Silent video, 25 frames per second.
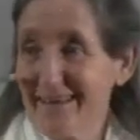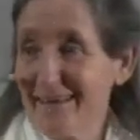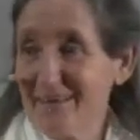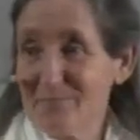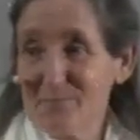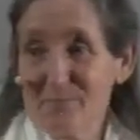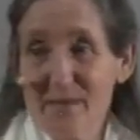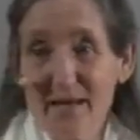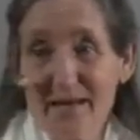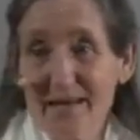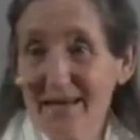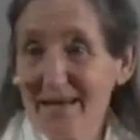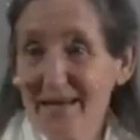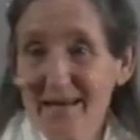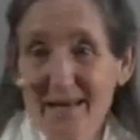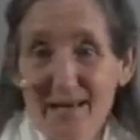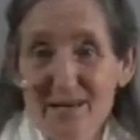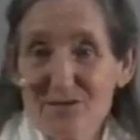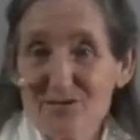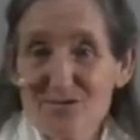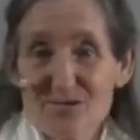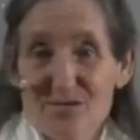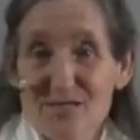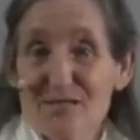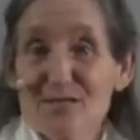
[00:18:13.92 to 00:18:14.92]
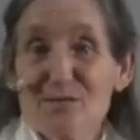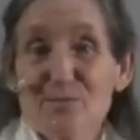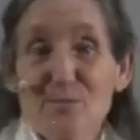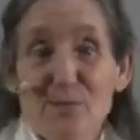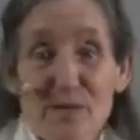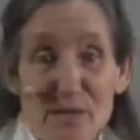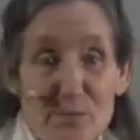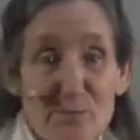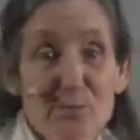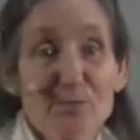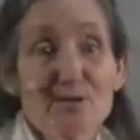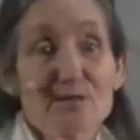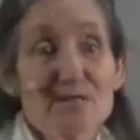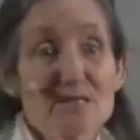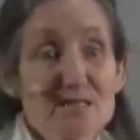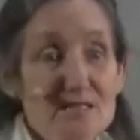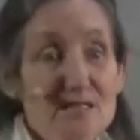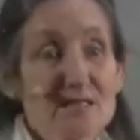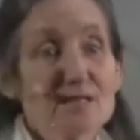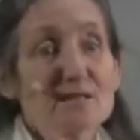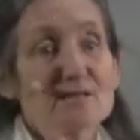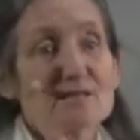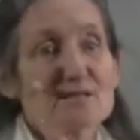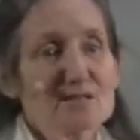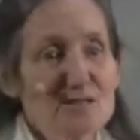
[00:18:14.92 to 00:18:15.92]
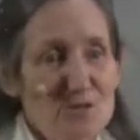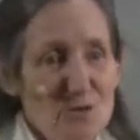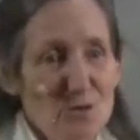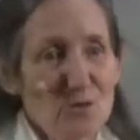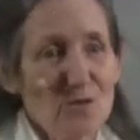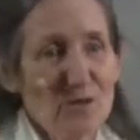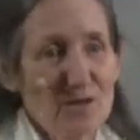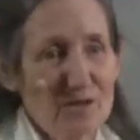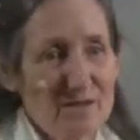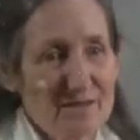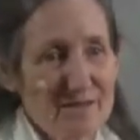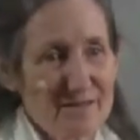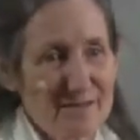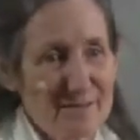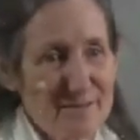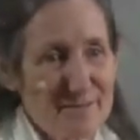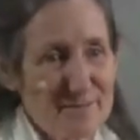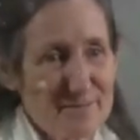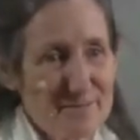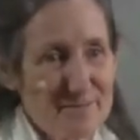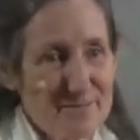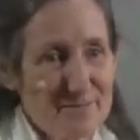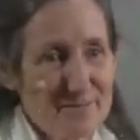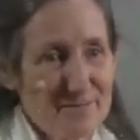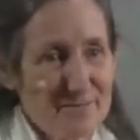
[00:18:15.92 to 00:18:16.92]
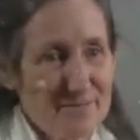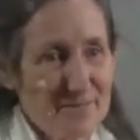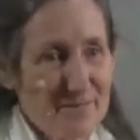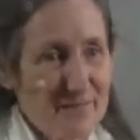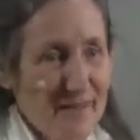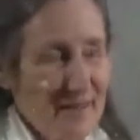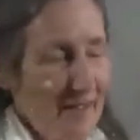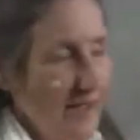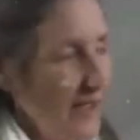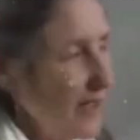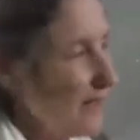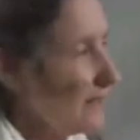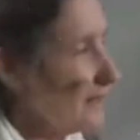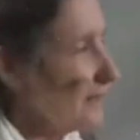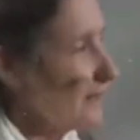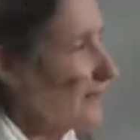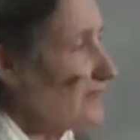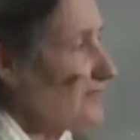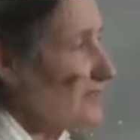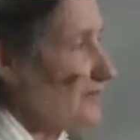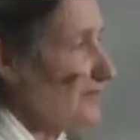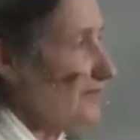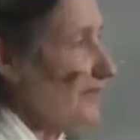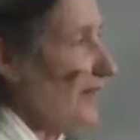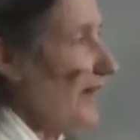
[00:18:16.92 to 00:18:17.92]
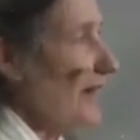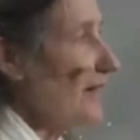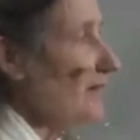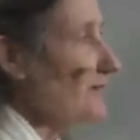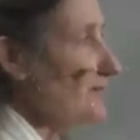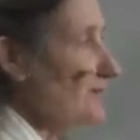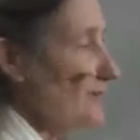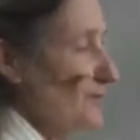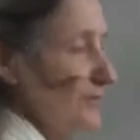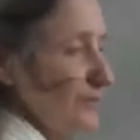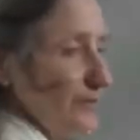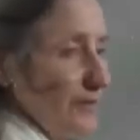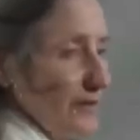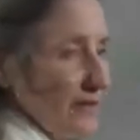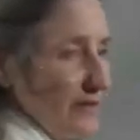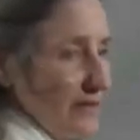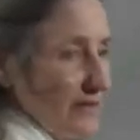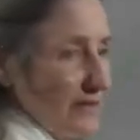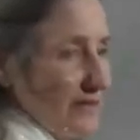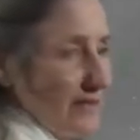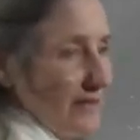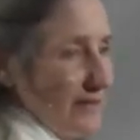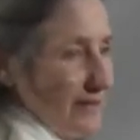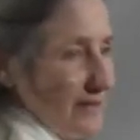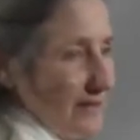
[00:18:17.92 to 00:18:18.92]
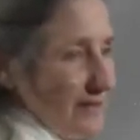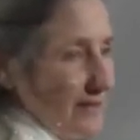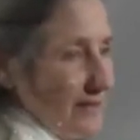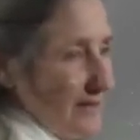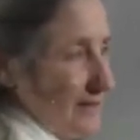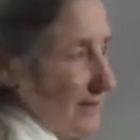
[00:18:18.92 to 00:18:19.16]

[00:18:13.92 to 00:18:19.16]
In many countries, people still squat and it has found to be,